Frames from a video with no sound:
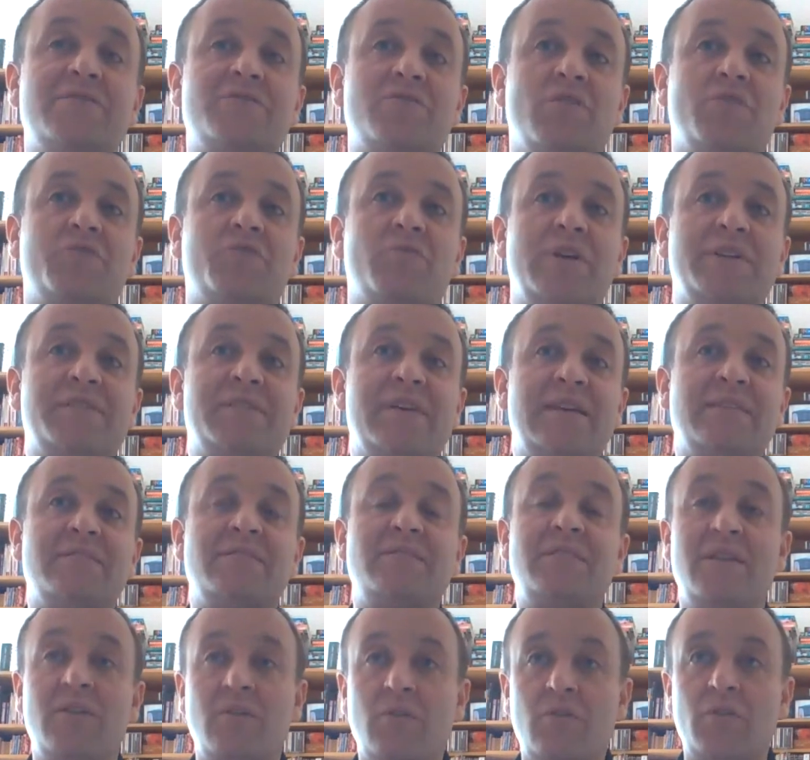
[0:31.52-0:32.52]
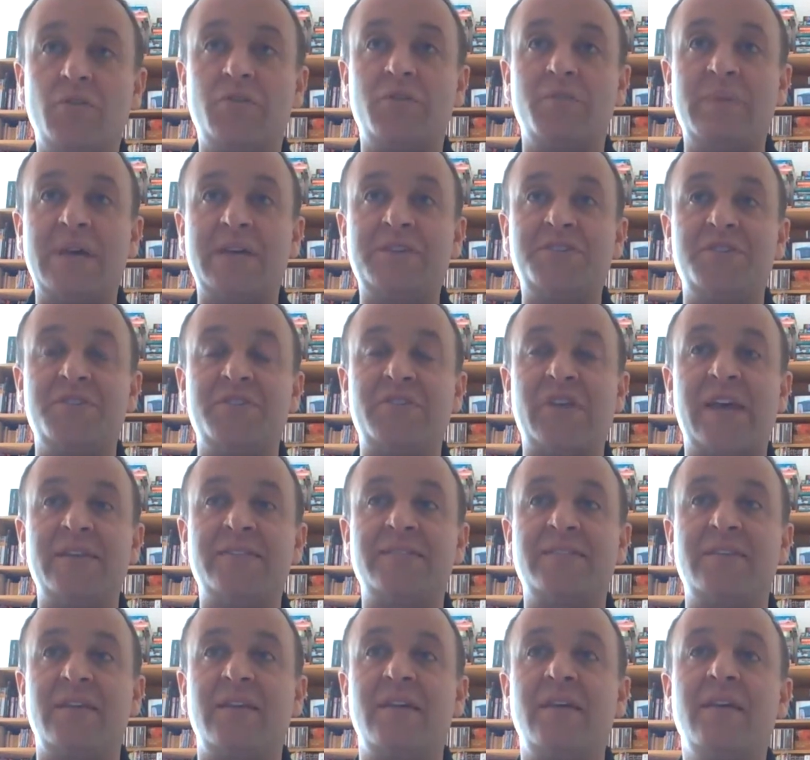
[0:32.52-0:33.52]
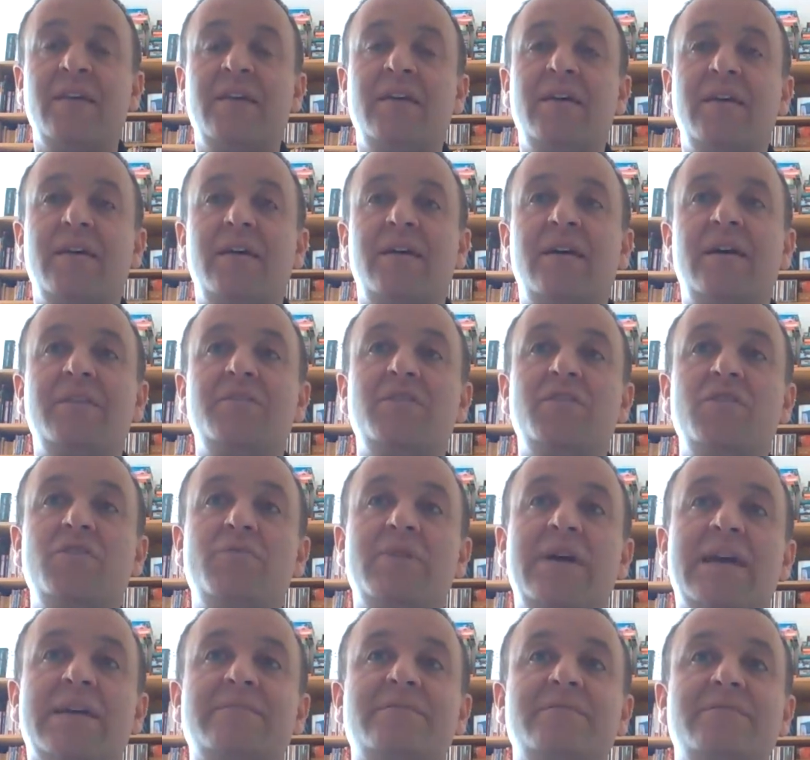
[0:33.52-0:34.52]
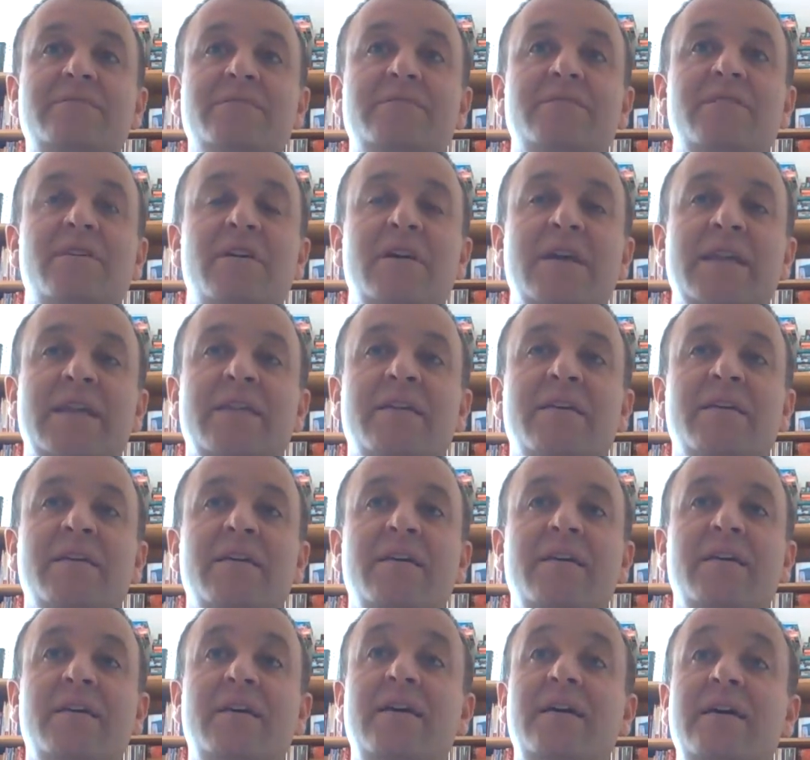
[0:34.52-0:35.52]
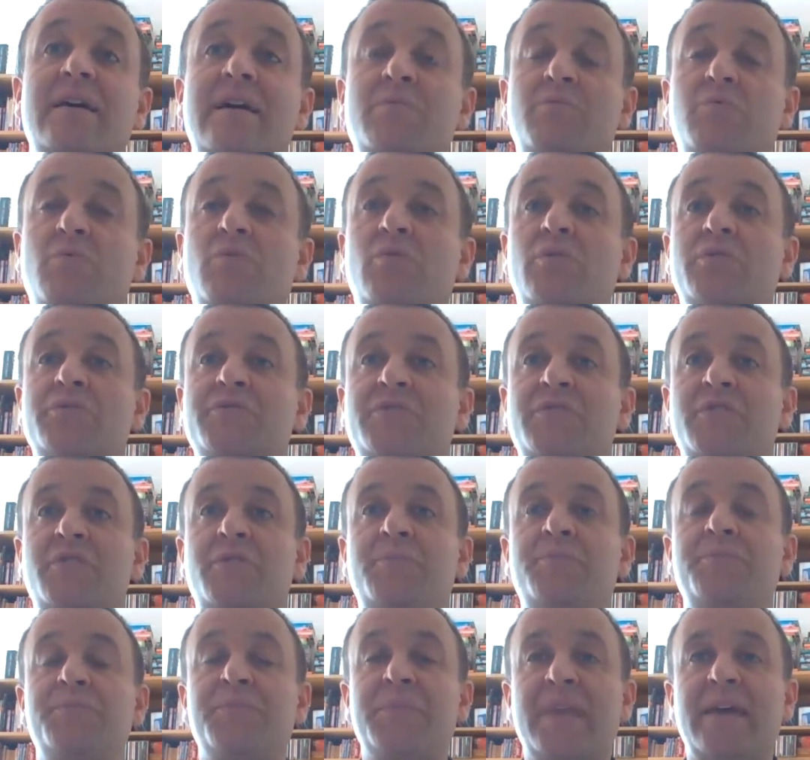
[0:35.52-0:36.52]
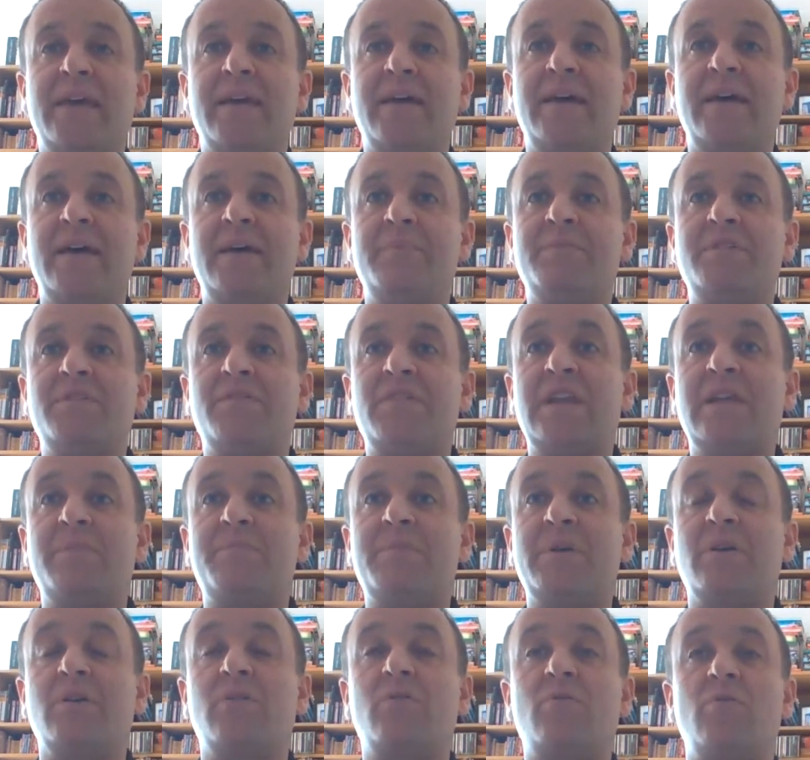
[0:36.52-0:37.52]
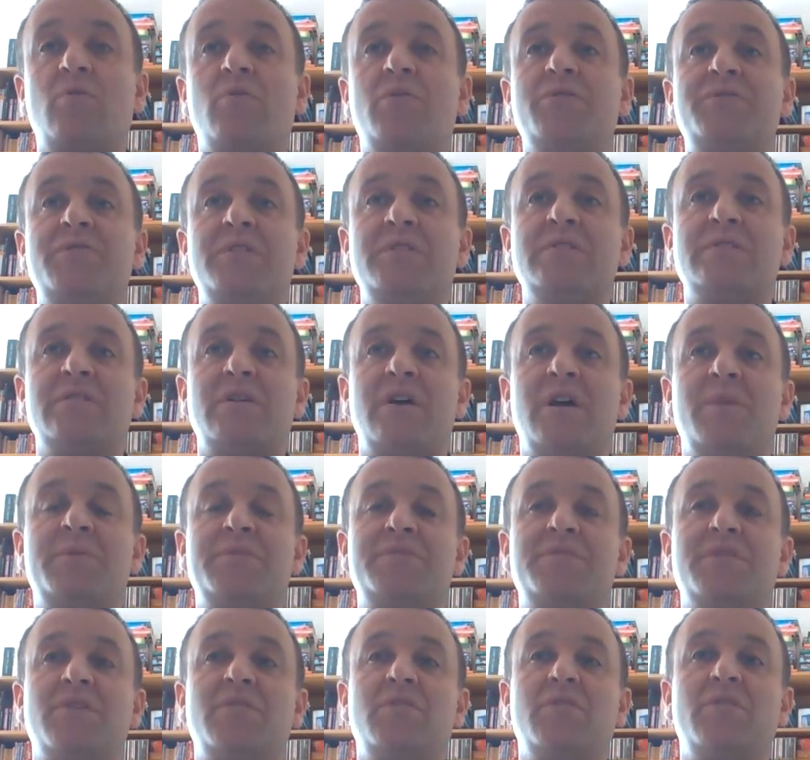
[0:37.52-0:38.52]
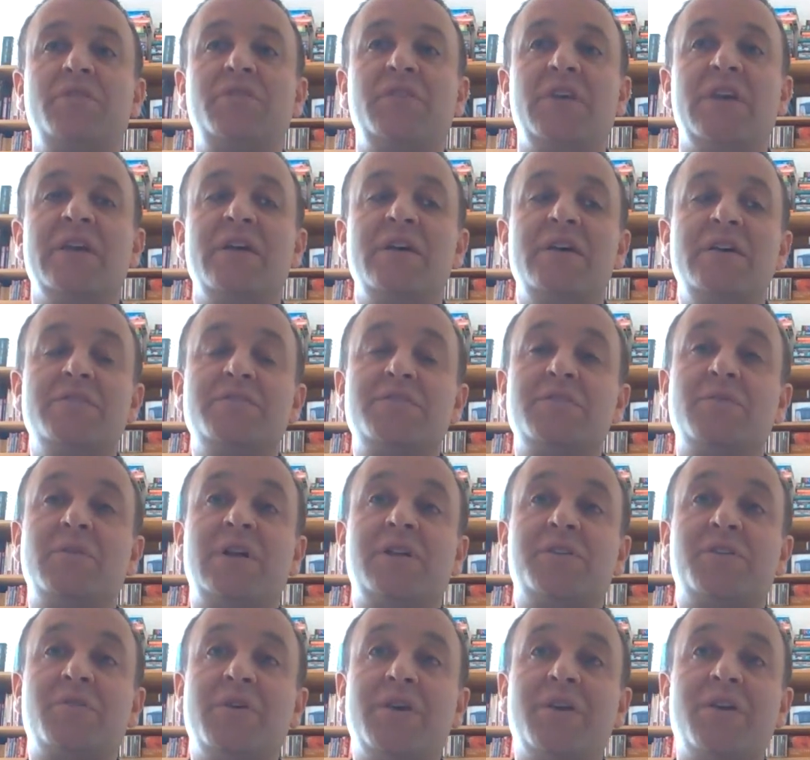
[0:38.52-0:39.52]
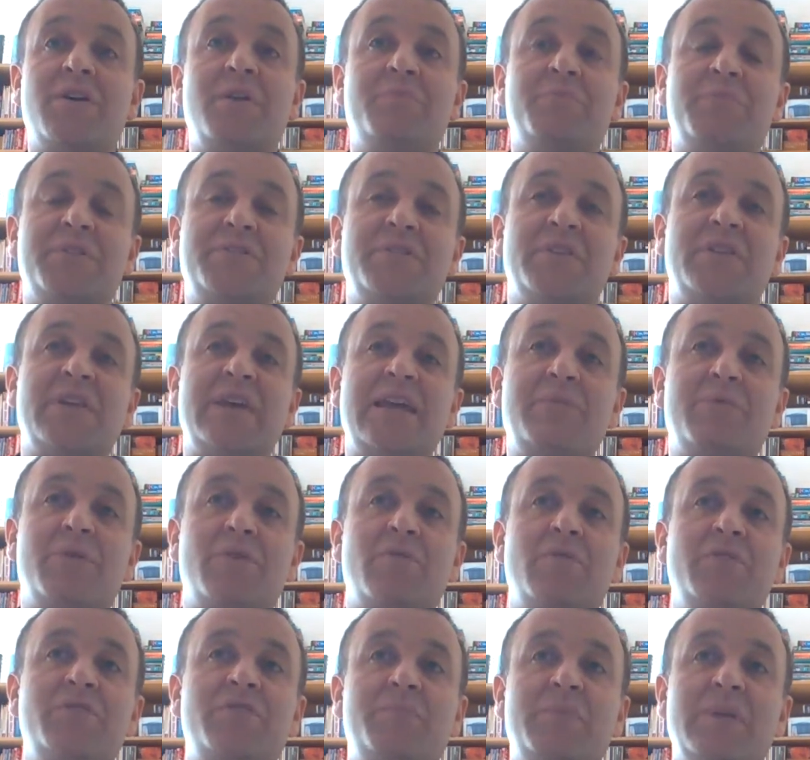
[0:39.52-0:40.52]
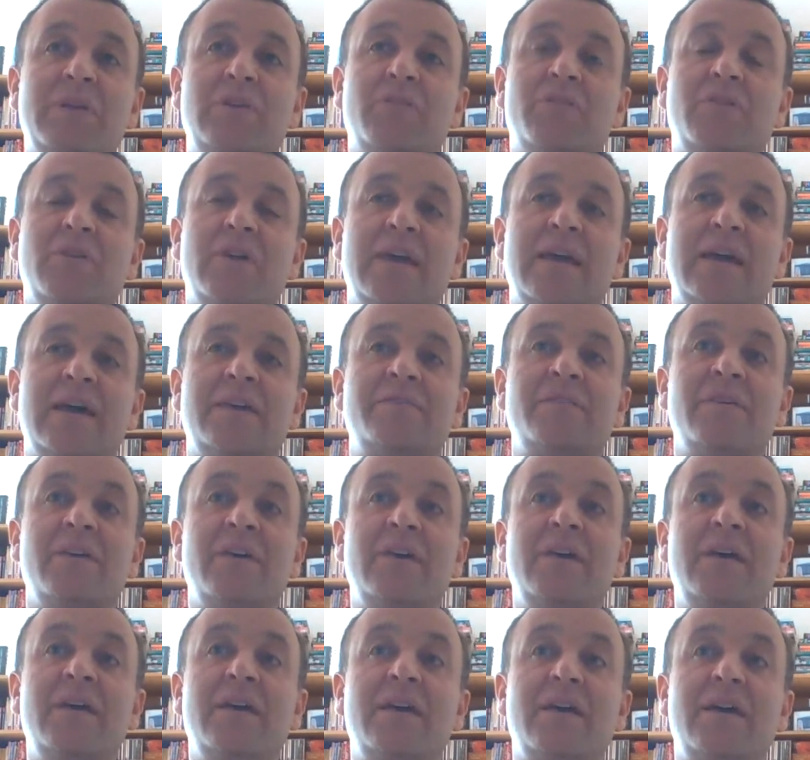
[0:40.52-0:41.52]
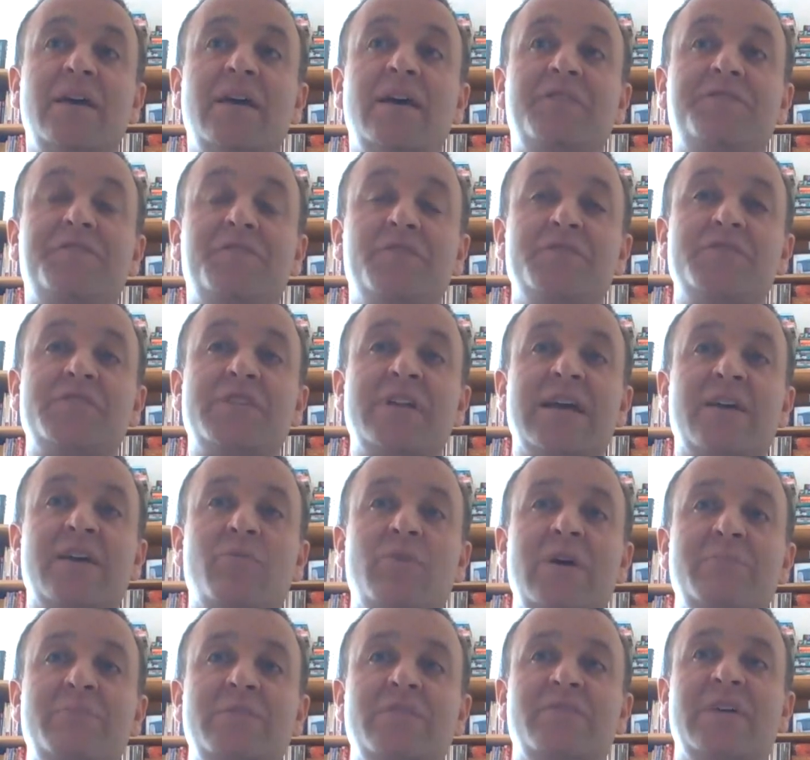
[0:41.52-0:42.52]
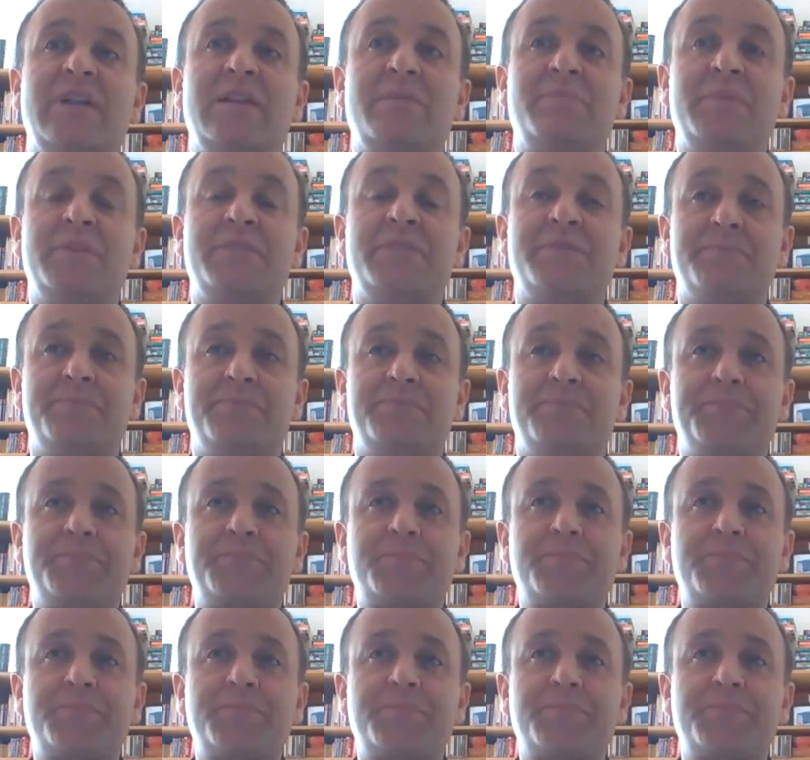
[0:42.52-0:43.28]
software testing, automation testing, and UX design. And we're also developing a course in cybersecurity. So a lot going on. But today we're going to be looking at full stack web development,